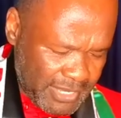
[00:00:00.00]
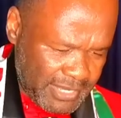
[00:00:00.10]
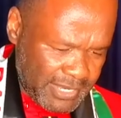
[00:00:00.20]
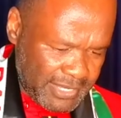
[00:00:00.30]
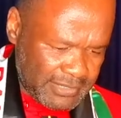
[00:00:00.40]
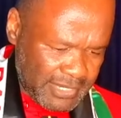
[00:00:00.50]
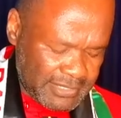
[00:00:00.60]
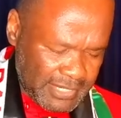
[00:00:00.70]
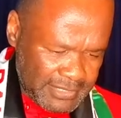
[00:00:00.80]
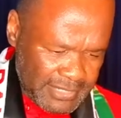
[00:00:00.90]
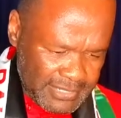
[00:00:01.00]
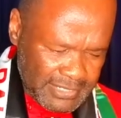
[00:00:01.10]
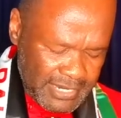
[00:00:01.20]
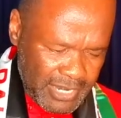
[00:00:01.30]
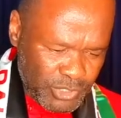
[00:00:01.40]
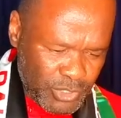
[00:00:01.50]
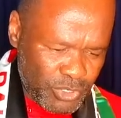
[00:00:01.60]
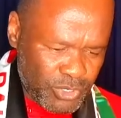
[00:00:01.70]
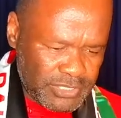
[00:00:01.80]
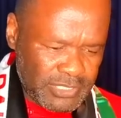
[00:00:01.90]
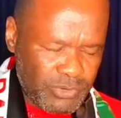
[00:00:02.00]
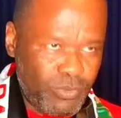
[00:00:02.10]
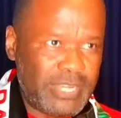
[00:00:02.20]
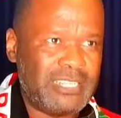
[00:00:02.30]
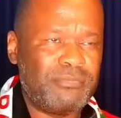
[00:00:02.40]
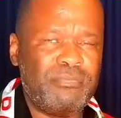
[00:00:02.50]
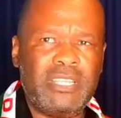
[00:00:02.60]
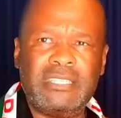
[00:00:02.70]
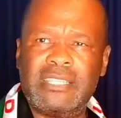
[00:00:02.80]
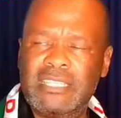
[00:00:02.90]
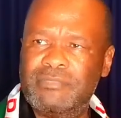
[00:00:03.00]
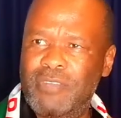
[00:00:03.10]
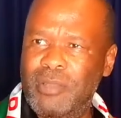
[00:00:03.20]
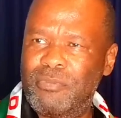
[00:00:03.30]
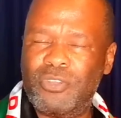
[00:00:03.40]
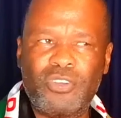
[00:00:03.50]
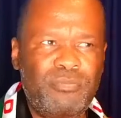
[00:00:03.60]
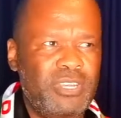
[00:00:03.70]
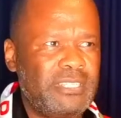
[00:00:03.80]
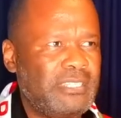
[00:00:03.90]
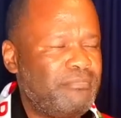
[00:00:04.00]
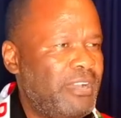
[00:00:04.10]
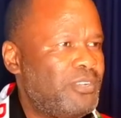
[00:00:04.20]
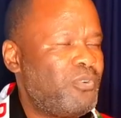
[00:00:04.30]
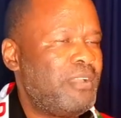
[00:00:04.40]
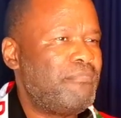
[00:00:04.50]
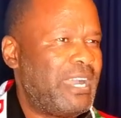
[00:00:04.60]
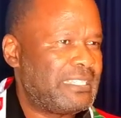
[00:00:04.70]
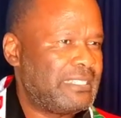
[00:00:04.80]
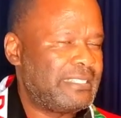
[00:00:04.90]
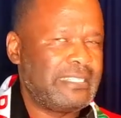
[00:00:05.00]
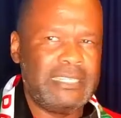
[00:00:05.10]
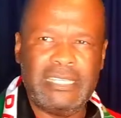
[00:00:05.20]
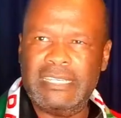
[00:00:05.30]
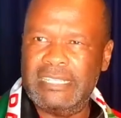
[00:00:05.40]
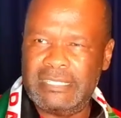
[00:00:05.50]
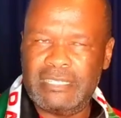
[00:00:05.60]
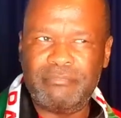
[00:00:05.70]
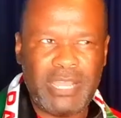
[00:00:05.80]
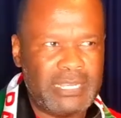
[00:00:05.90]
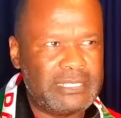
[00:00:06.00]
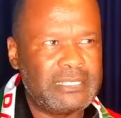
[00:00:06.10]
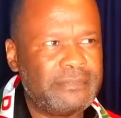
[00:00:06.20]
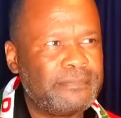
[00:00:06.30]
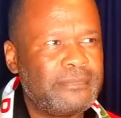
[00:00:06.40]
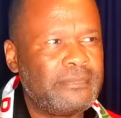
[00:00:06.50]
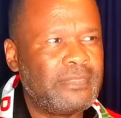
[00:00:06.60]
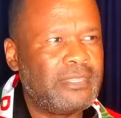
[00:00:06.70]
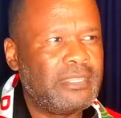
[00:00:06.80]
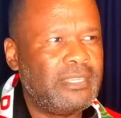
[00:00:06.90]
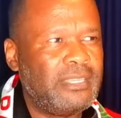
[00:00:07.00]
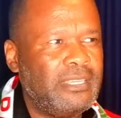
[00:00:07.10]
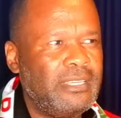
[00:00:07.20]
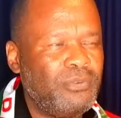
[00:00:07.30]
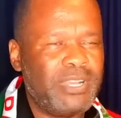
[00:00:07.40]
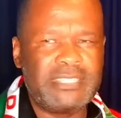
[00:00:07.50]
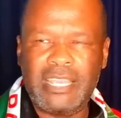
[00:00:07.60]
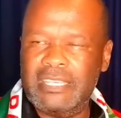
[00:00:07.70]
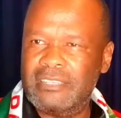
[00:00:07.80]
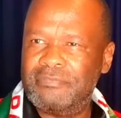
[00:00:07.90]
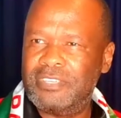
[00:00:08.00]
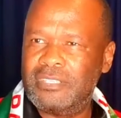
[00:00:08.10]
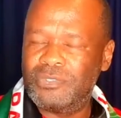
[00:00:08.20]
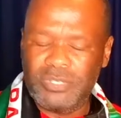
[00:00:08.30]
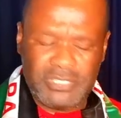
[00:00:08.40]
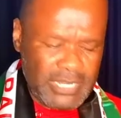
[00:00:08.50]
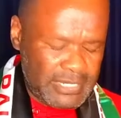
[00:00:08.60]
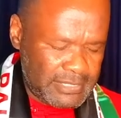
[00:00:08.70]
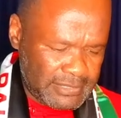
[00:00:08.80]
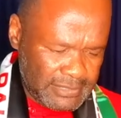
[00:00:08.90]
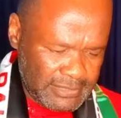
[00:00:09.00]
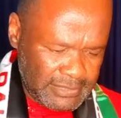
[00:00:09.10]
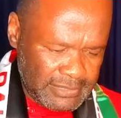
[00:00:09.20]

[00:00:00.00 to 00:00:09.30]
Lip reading: as an ideology, what it means. The Zimbabwe Communist Party were a Marxist-Leninist party, were scientific socialist.